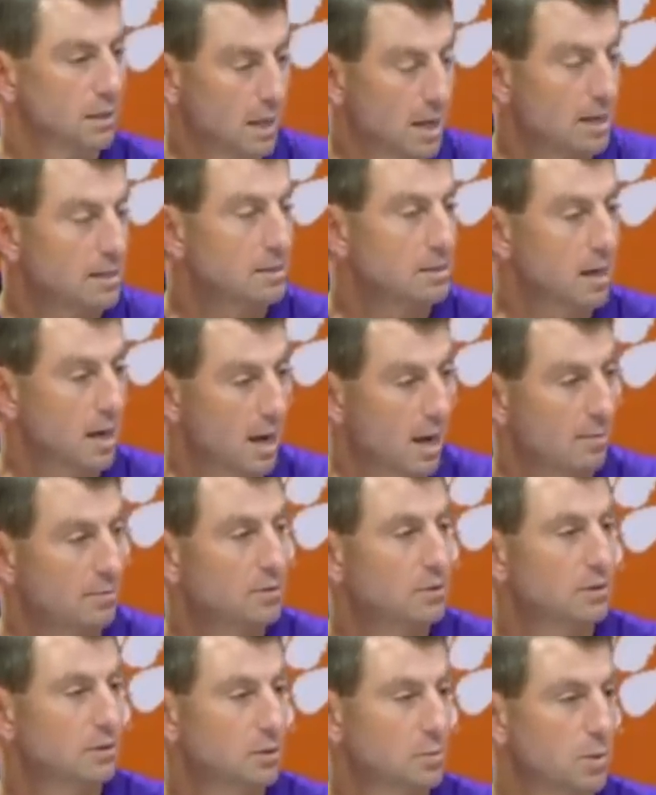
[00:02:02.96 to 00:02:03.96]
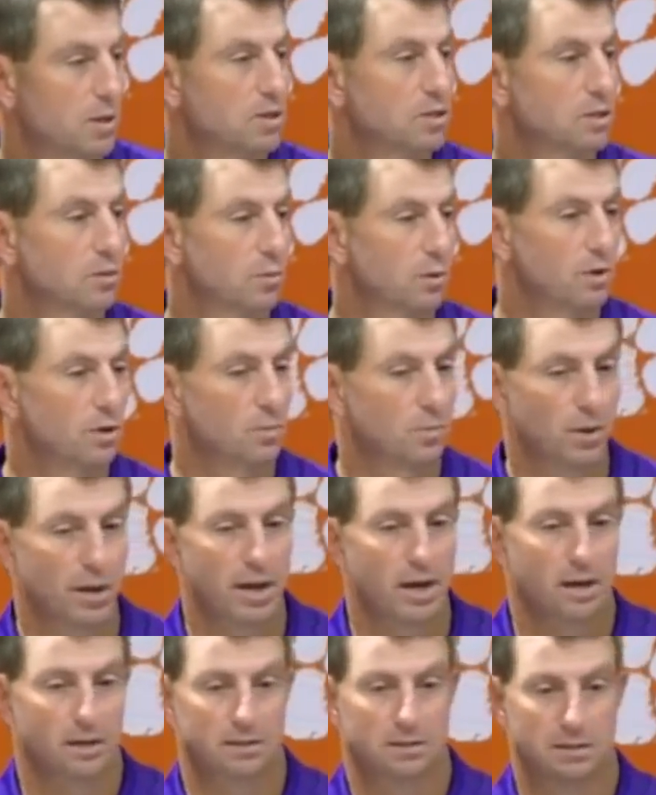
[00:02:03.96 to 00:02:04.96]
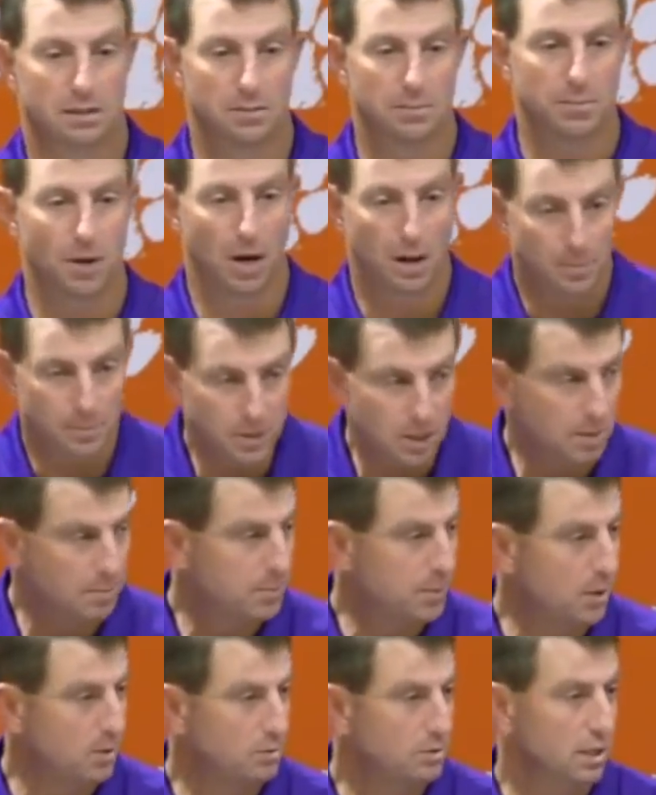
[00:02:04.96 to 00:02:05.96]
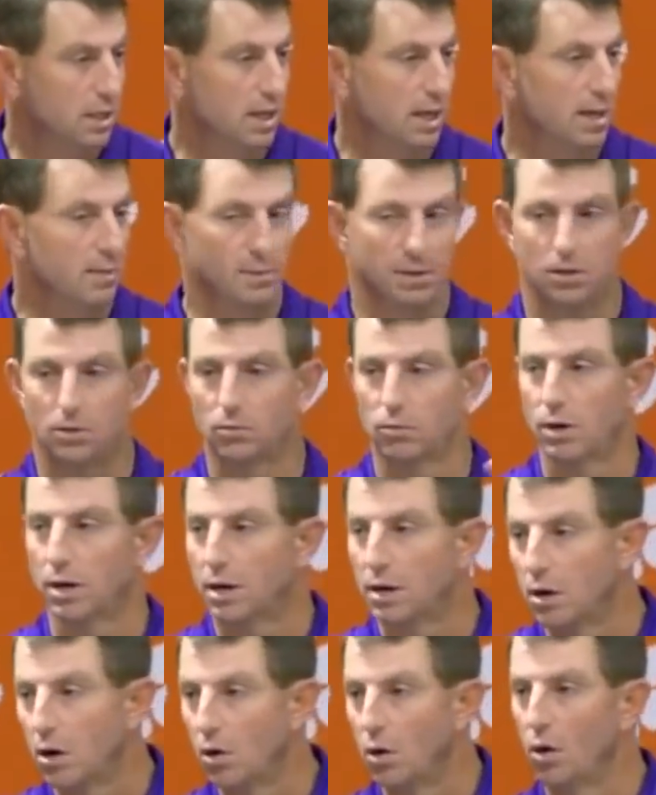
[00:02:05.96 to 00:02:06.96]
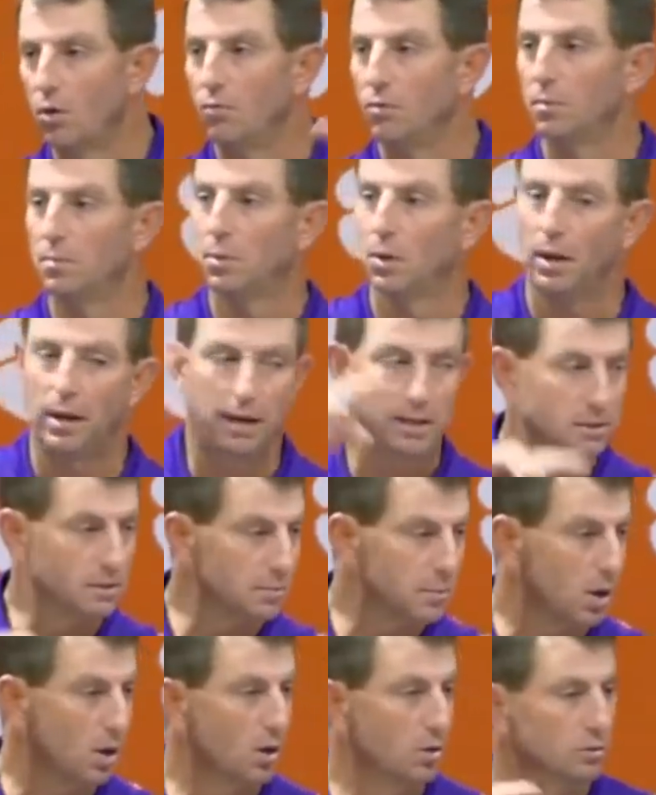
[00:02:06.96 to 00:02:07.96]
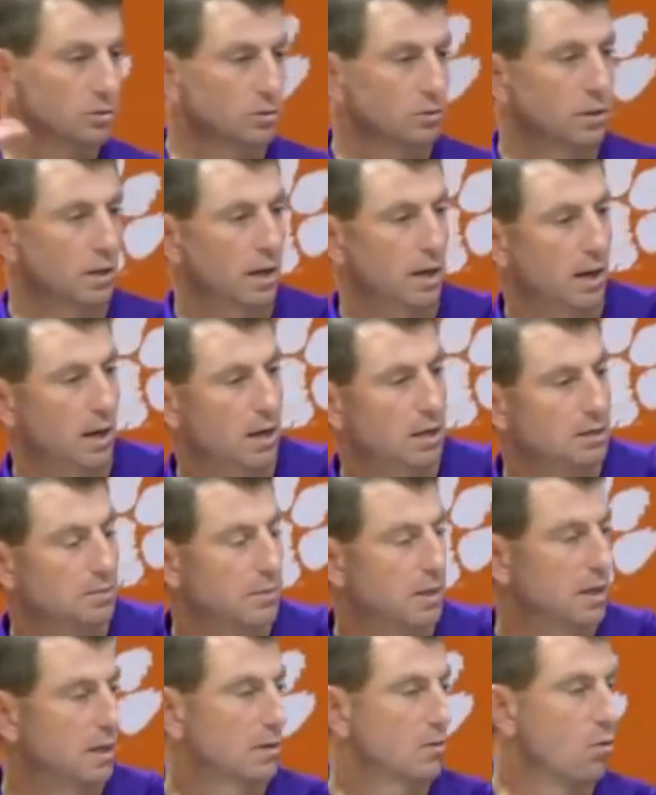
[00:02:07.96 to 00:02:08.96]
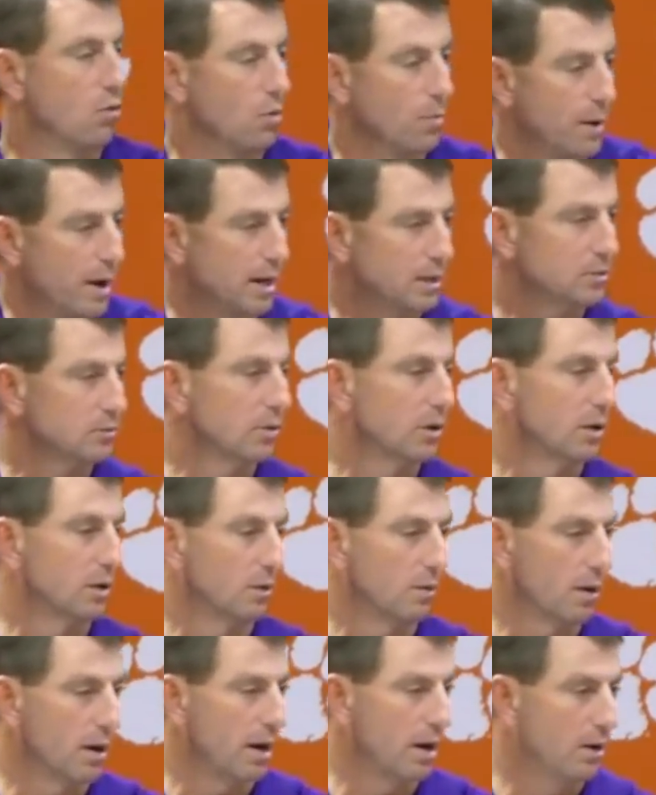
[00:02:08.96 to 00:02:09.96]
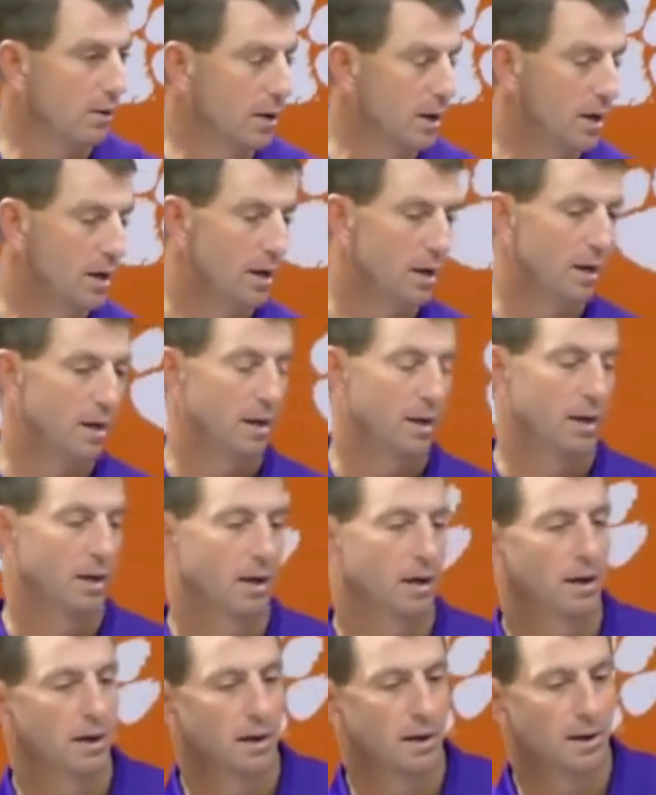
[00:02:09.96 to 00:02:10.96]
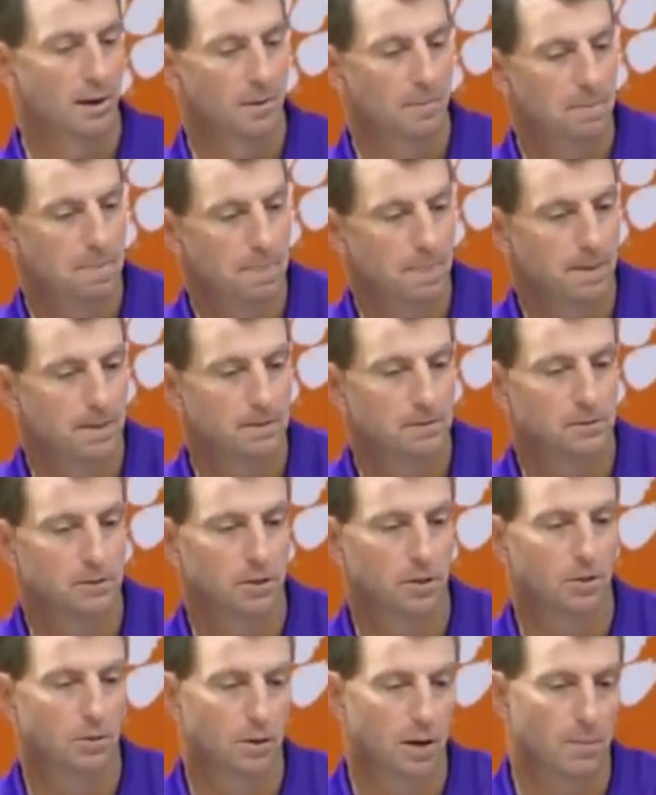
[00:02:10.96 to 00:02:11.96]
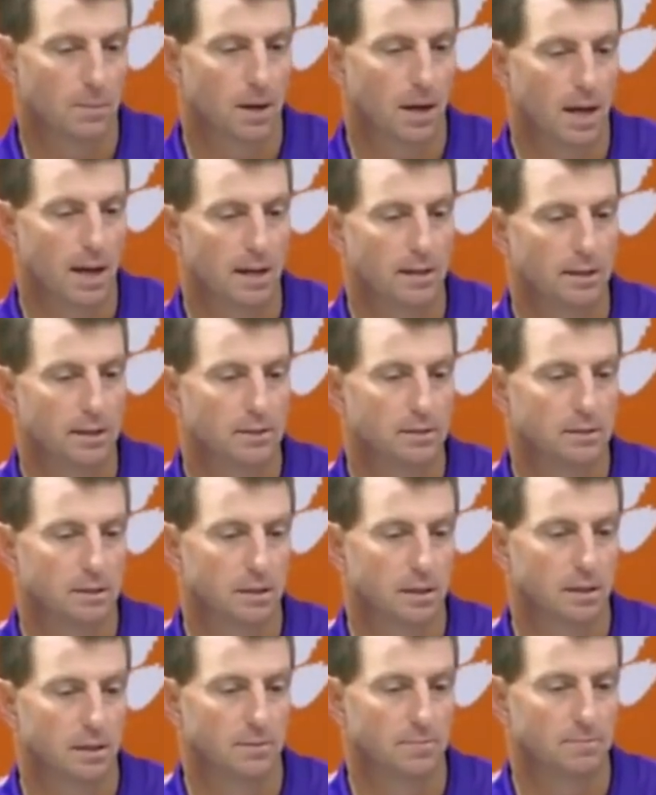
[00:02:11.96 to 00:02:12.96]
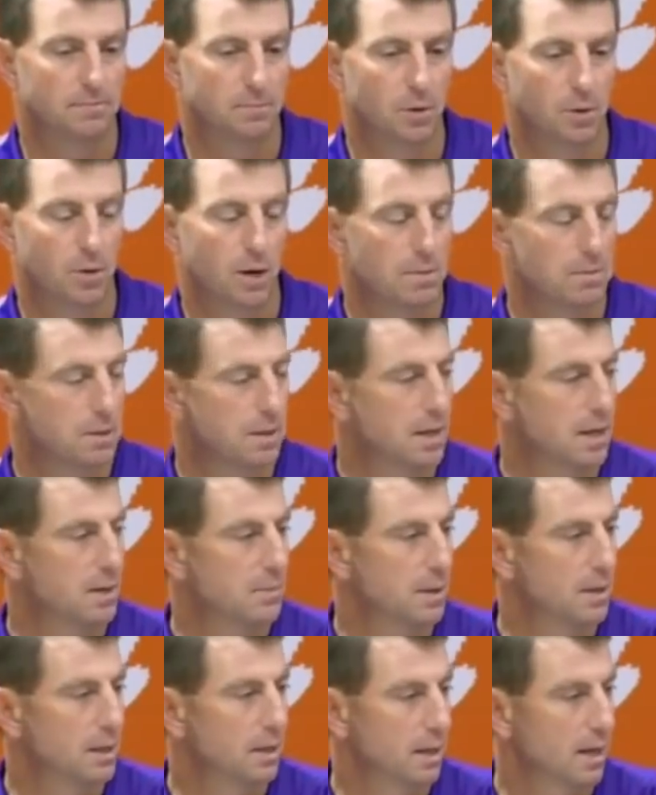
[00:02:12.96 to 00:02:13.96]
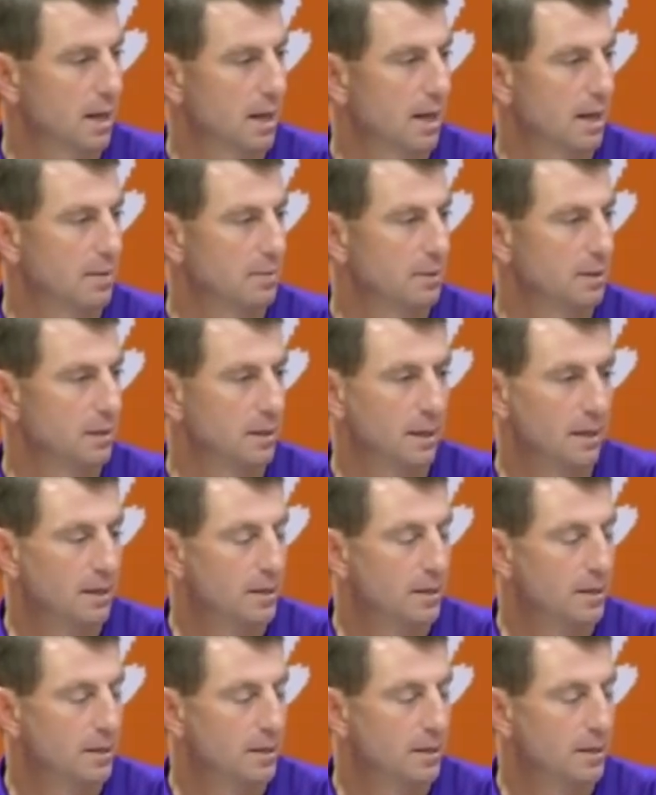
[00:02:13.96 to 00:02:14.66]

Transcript: a lot of snaps, especially when you're playing up-tempo team and you're running all over the place. The ball's on the edge. I mean, the quarterback's running around. So I'm glad that we were able to get him in the game. And,